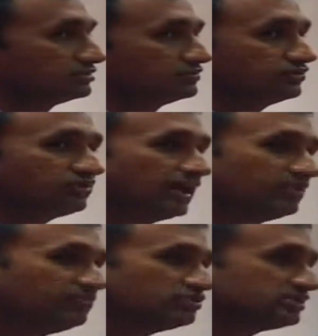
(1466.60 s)
for tribal
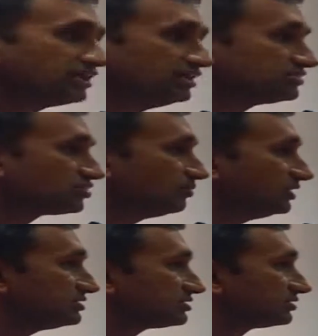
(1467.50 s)
musical
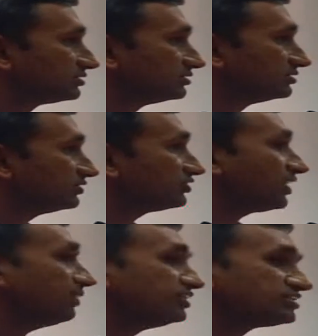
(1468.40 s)
instruments, for
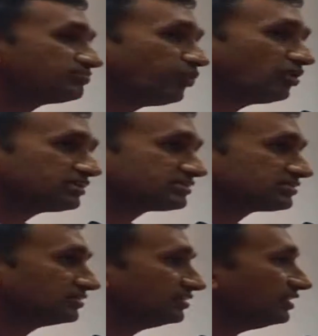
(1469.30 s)
tribal sports.
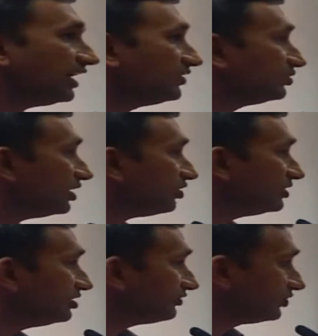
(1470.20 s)
I don't know how many
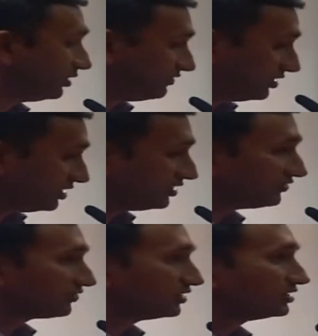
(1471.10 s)
of you have heard of
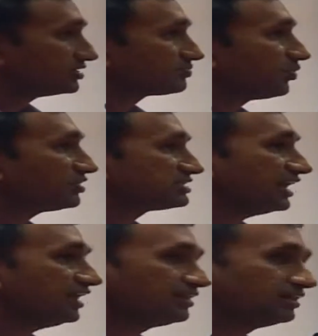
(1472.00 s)
sports
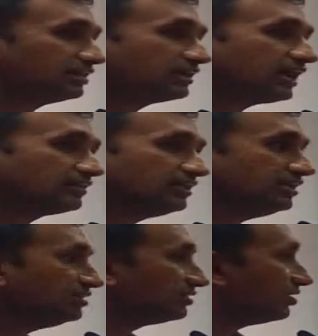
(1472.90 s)
like Hati
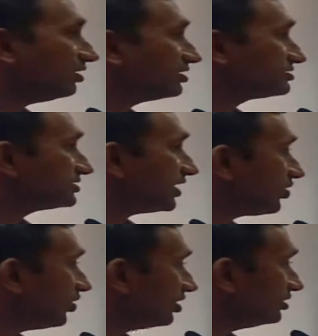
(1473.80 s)
or
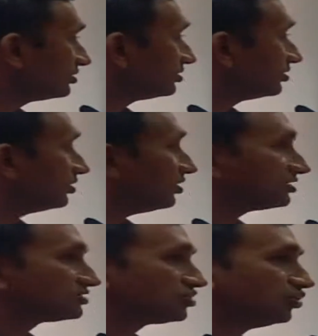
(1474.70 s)
Sekor or
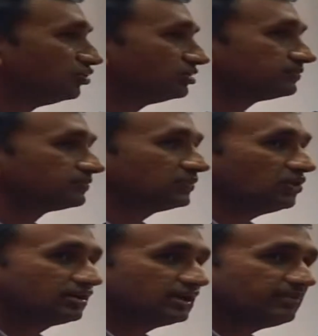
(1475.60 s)
Chur or
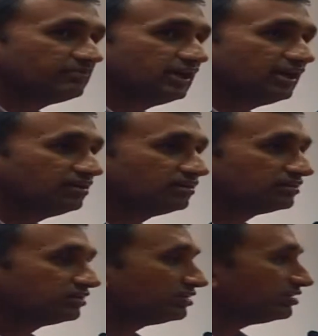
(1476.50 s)
Ramdel
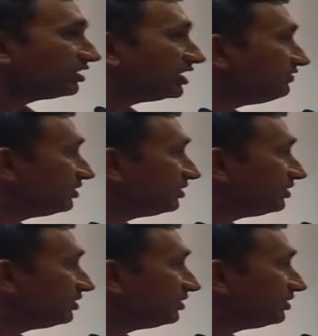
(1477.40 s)
or even